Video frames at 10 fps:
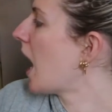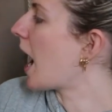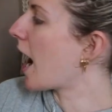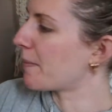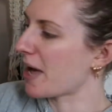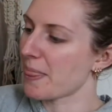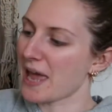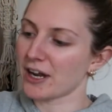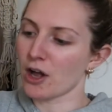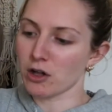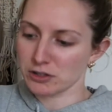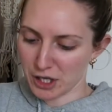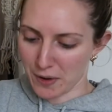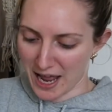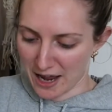And then I
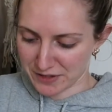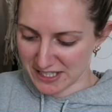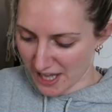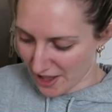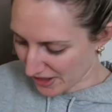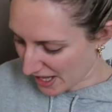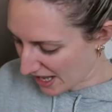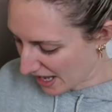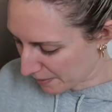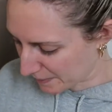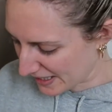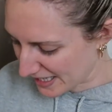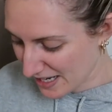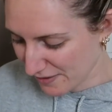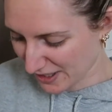also have this other, I
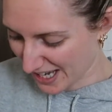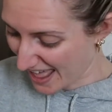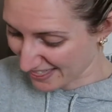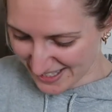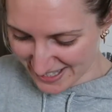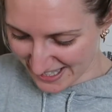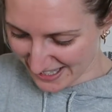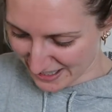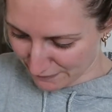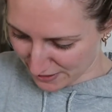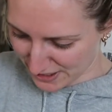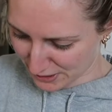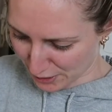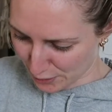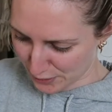believe, again, this is a linen
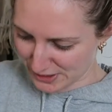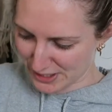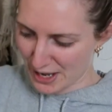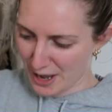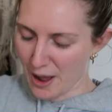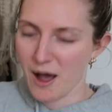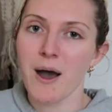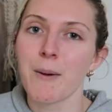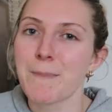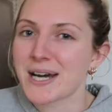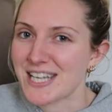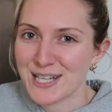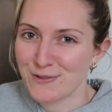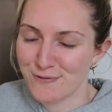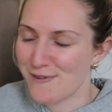viscose, but
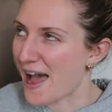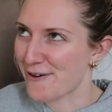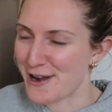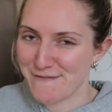it's very,